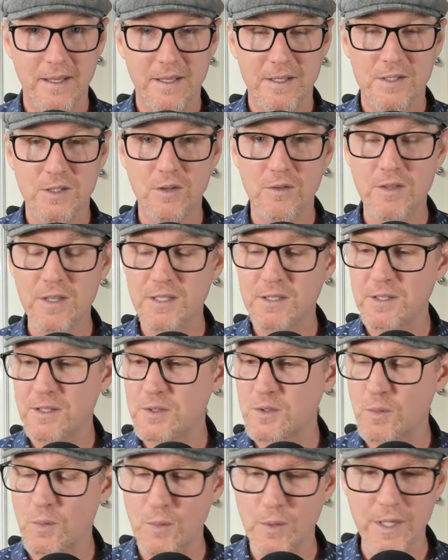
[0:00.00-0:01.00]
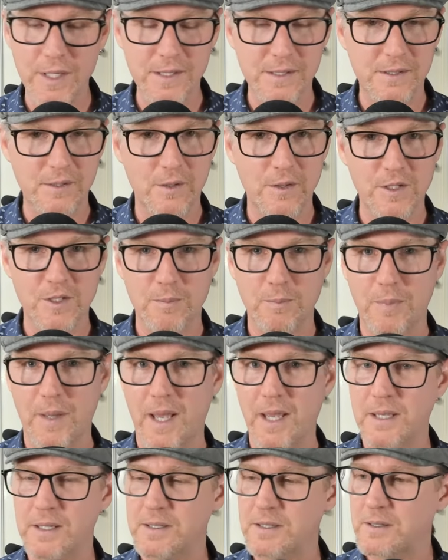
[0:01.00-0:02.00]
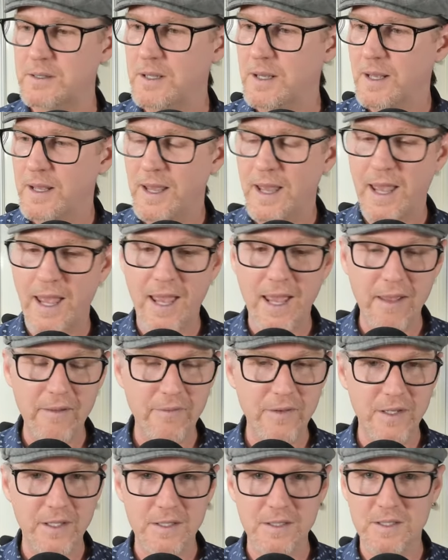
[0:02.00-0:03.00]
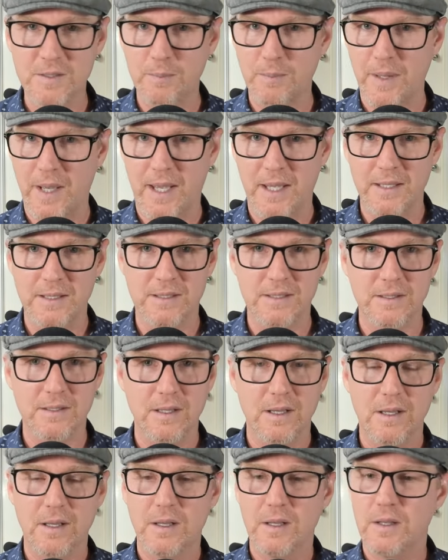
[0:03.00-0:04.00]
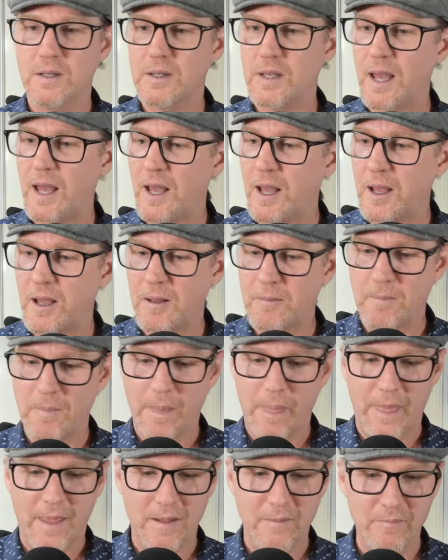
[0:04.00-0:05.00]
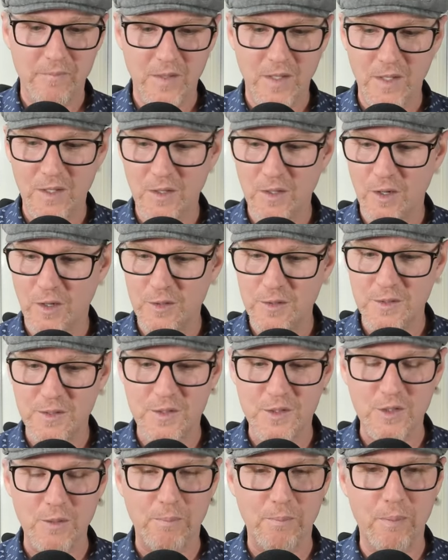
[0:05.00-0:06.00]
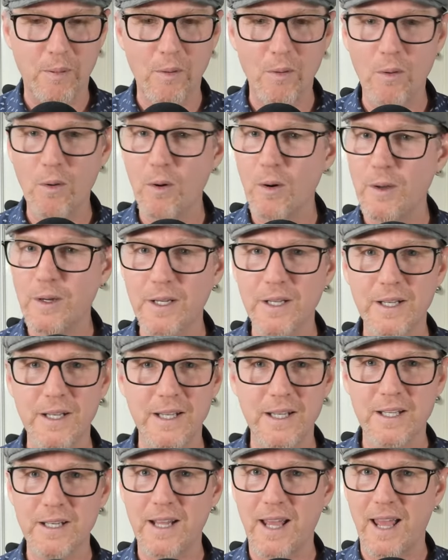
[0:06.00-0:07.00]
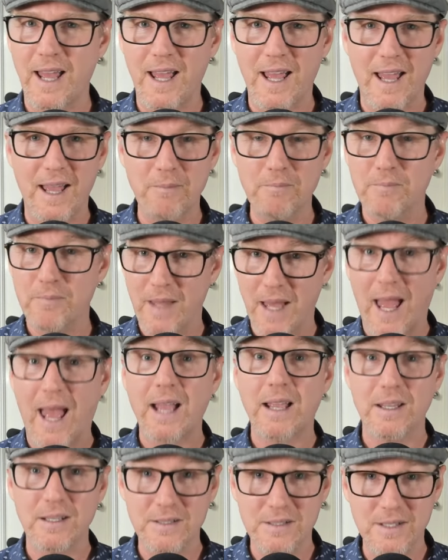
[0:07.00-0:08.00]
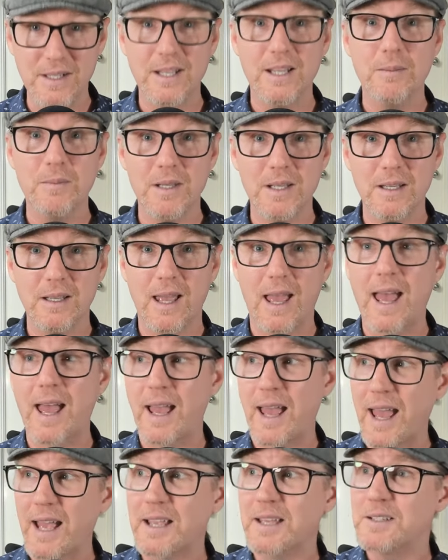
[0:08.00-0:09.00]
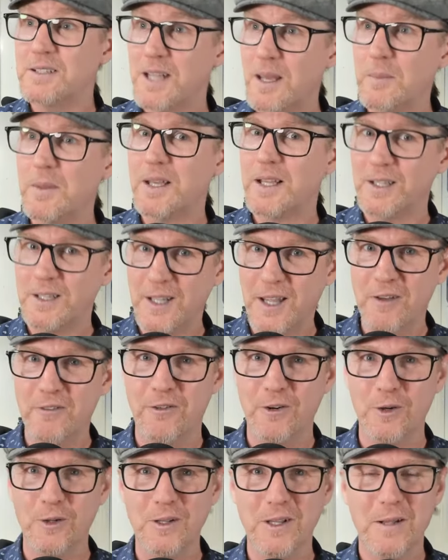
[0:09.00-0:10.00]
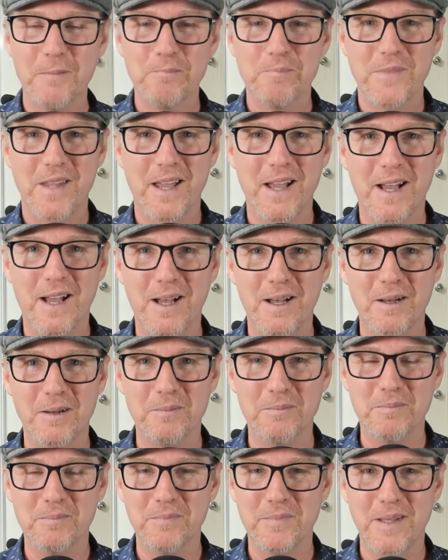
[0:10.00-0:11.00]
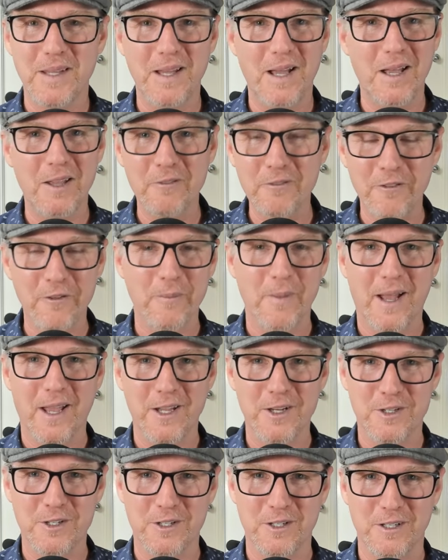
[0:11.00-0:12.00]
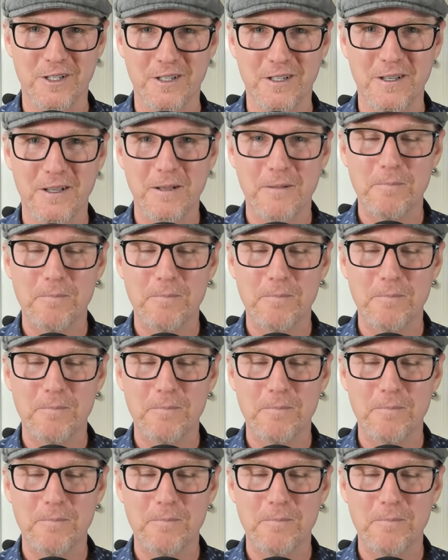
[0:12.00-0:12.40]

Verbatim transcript: So this is research-based, evidence-based, uh, you know, supported in academic academic level um, uh, information,